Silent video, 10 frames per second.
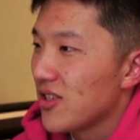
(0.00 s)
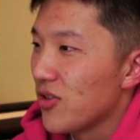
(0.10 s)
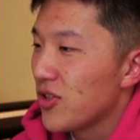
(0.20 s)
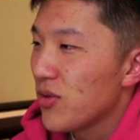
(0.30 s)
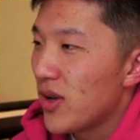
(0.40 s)

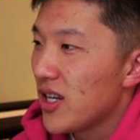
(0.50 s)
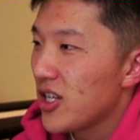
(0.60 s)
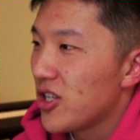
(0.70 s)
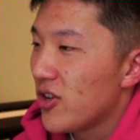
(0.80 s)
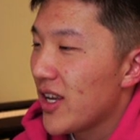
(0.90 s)
So just wanted to
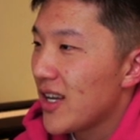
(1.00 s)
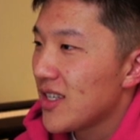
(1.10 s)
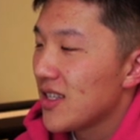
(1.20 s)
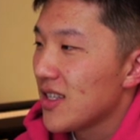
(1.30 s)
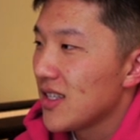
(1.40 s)

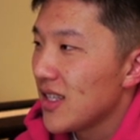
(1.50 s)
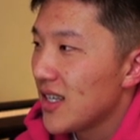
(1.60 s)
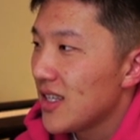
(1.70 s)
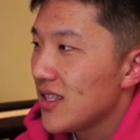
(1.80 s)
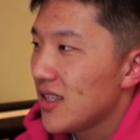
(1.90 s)
showcase this
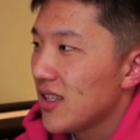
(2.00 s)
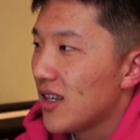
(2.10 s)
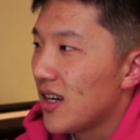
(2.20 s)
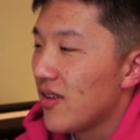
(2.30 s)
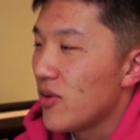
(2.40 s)
list.
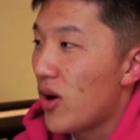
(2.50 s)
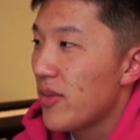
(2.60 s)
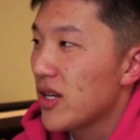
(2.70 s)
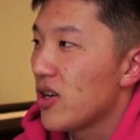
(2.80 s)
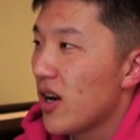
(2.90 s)
Uh, if you
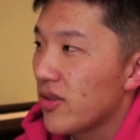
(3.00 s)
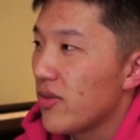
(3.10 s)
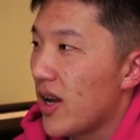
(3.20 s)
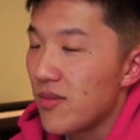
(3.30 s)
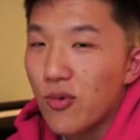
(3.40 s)
want me to talk
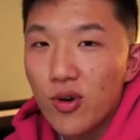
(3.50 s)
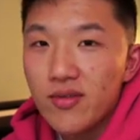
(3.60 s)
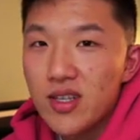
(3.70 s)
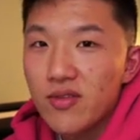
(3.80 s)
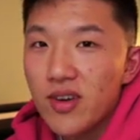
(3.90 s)
through any more
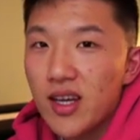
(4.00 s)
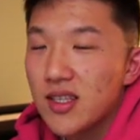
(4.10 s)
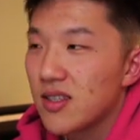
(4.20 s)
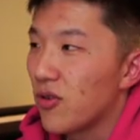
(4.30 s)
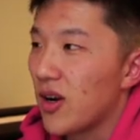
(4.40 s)
of these
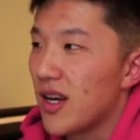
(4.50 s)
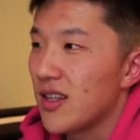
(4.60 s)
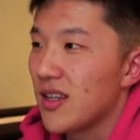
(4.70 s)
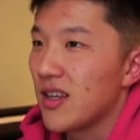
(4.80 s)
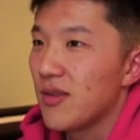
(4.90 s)
events or
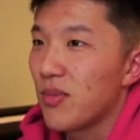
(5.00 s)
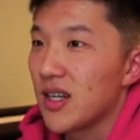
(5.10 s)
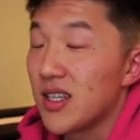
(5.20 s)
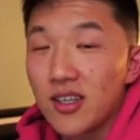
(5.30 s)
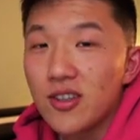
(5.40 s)
anything in
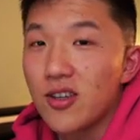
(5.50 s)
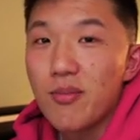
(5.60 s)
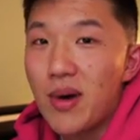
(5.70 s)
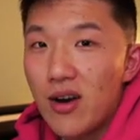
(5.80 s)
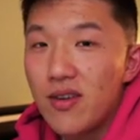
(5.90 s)
particular
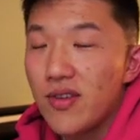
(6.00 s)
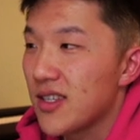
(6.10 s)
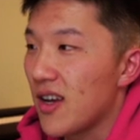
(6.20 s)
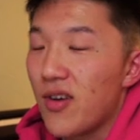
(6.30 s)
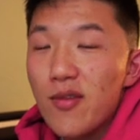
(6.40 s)
about
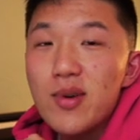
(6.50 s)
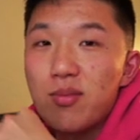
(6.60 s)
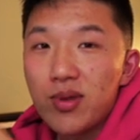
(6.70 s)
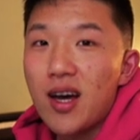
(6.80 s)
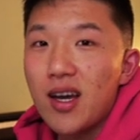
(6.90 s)
events, I've, I've been
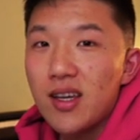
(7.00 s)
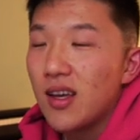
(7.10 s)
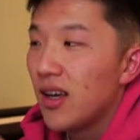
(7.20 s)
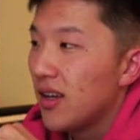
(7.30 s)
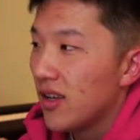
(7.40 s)
applying.
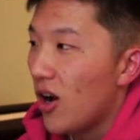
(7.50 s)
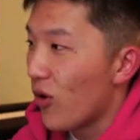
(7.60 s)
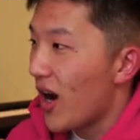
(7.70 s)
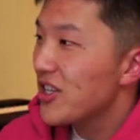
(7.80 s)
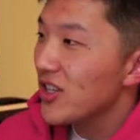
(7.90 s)

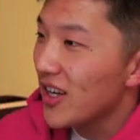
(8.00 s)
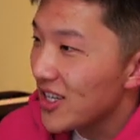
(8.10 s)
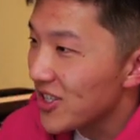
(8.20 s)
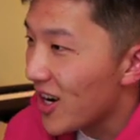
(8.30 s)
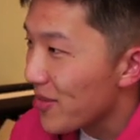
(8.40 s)
Oh, I should I
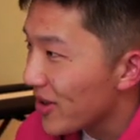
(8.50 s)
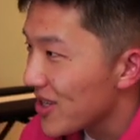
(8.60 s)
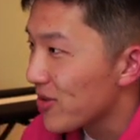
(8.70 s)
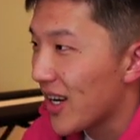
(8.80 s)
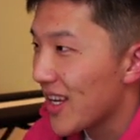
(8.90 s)
should talk about
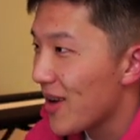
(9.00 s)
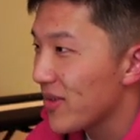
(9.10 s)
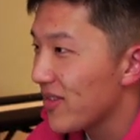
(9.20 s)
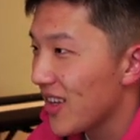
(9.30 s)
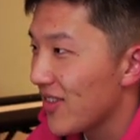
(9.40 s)
this one. I can't
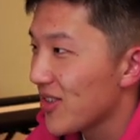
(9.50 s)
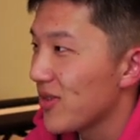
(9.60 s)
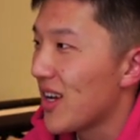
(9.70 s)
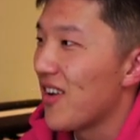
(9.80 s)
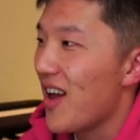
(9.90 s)
believe I left this
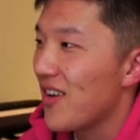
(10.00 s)
one out.